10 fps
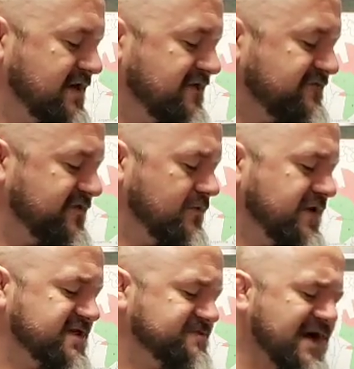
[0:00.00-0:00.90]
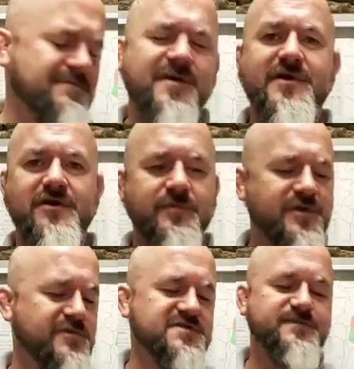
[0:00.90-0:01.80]
a few weeks back maybe a
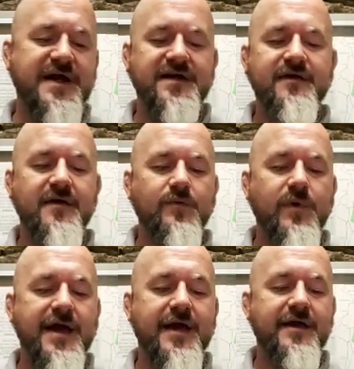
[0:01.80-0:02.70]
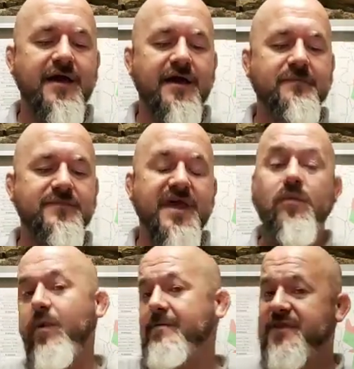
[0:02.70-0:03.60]
couple of months back where um, they
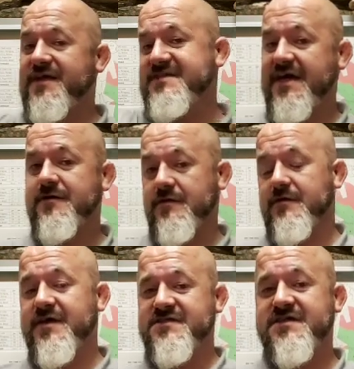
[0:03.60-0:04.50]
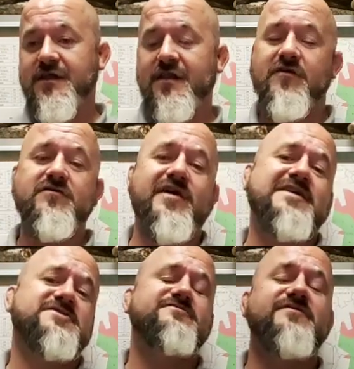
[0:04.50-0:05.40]
whip their tail into the long
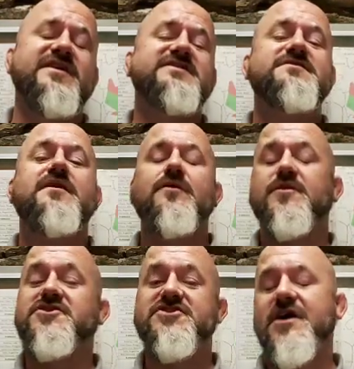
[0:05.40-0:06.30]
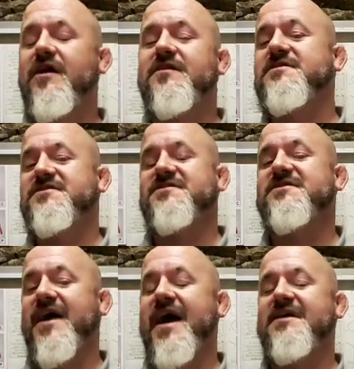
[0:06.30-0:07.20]
grass and reeds which startles and
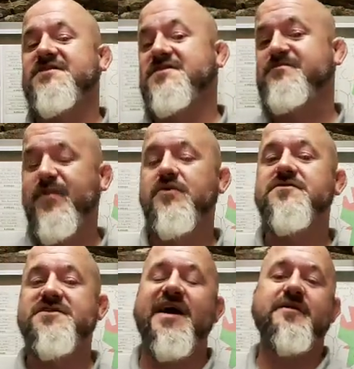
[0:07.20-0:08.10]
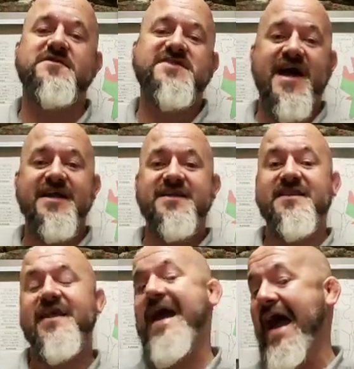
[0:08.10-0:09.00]
scares and spooks the animals hiding
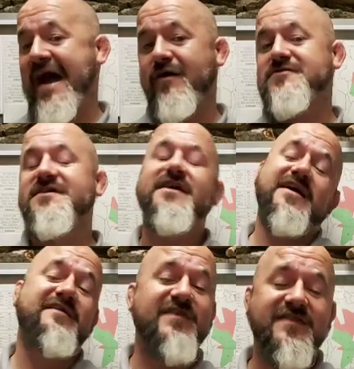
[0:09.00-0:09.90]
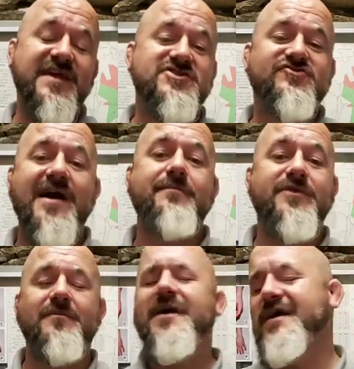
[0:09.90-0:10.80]
in there out and then they trap
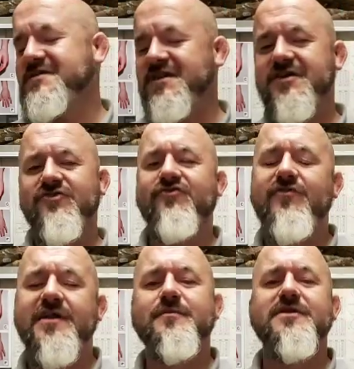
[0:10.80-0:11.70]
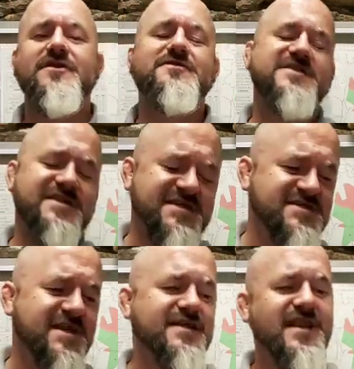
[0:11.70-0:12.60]
them it's an incredible use and
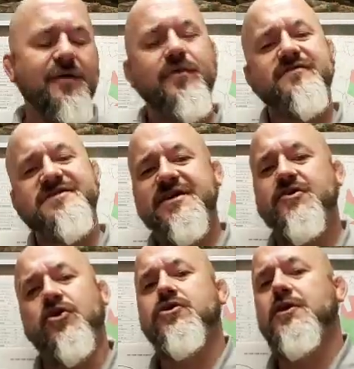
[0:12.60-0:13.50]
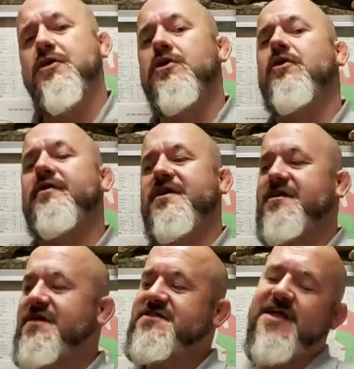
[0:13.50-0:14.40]
it's like we see caudal luring
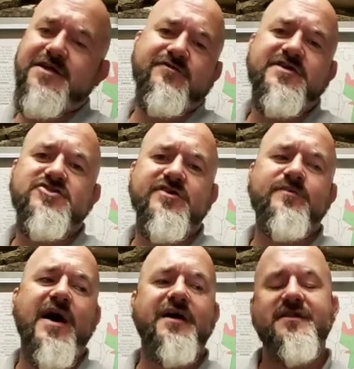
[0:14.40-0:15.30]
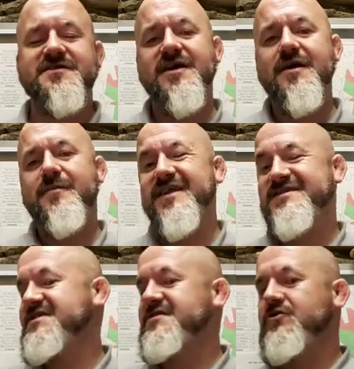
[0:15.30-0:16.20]
in things like green tree pythons but
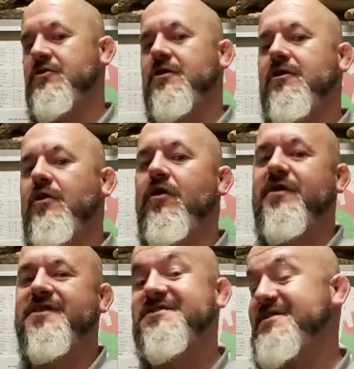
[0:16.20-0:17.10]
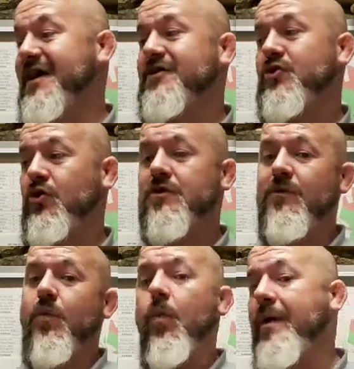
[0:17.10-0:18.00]
this isn't caudal luring this is like
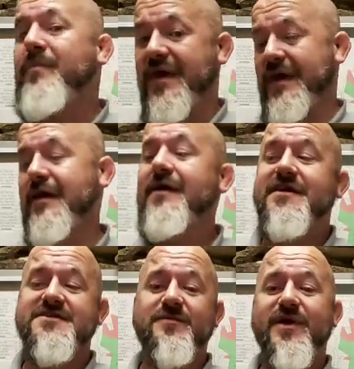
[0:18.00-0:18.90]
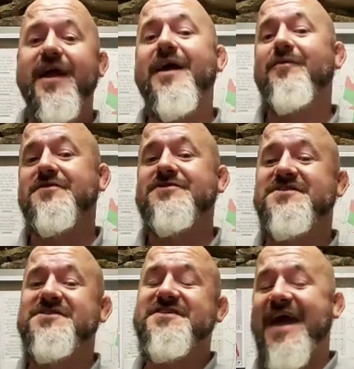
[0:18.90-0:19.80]
caudal whipping to be able to
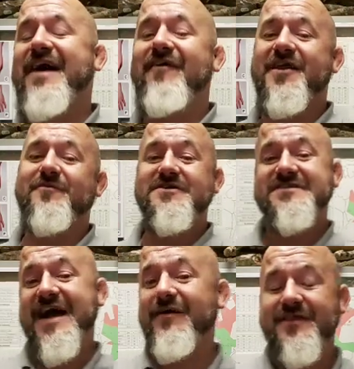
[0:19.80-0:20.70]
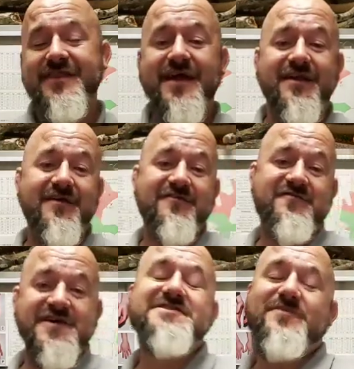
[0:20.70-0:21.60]
scare animals out and then
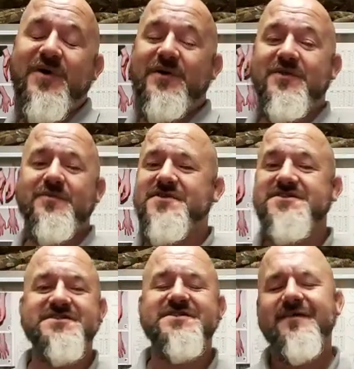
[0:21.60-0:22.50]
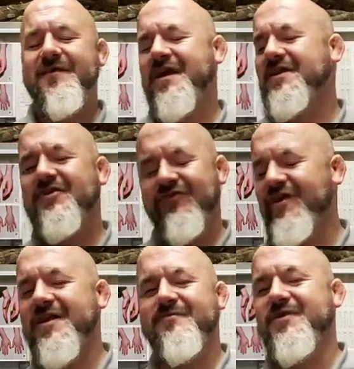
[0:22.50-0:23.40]
feast upon them, which is an
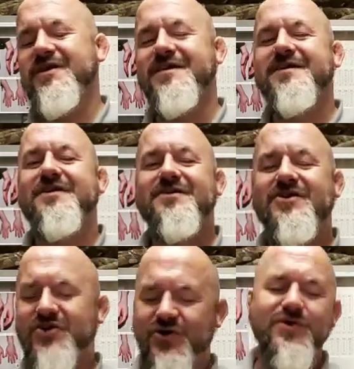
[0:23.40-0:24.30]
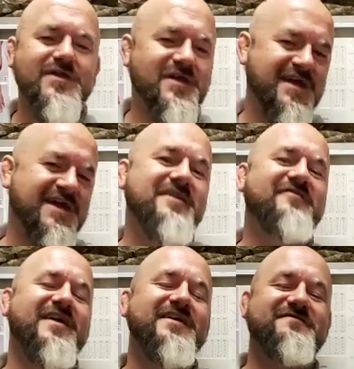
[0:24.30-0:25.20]
incredibly cool and
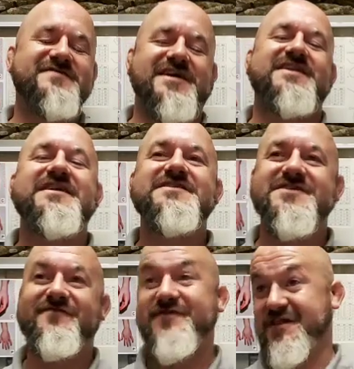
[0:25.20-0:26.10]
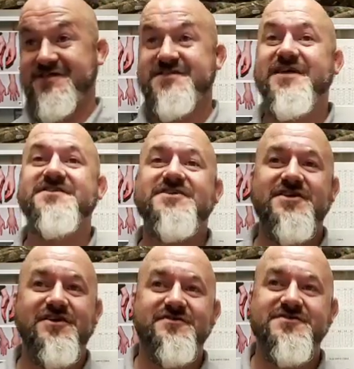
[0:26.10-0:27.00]
innovative technique to, for this snake to
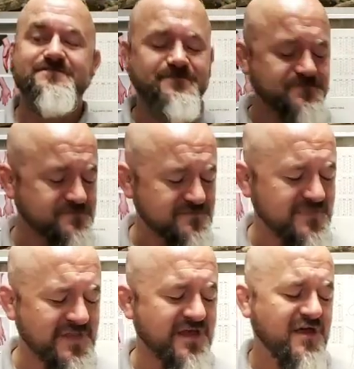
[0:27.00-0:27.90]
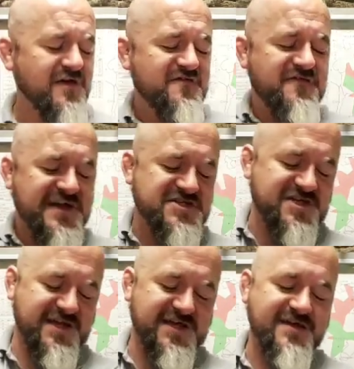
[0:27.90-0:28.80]
use.
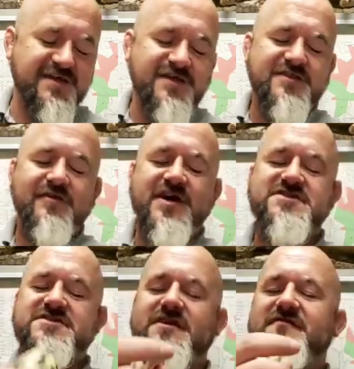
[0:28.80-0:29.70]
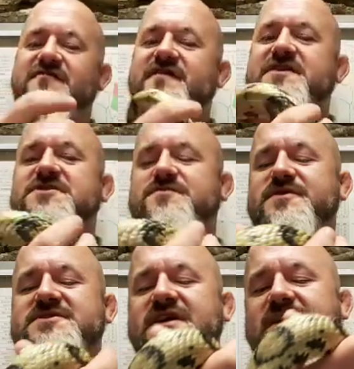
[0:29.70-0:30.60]
Facially, there are certain features,
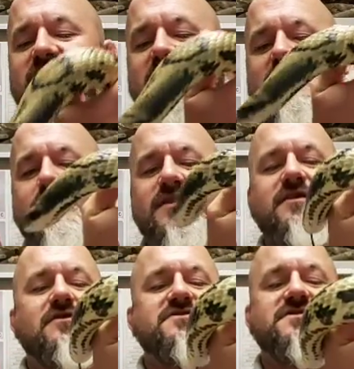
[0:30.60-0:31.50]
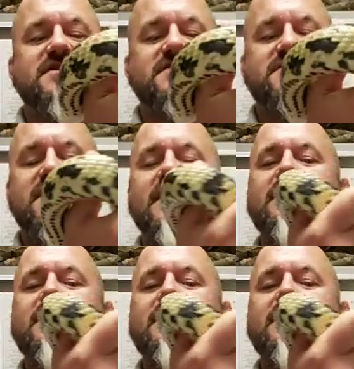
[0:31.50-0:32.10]
particularly with youngsters,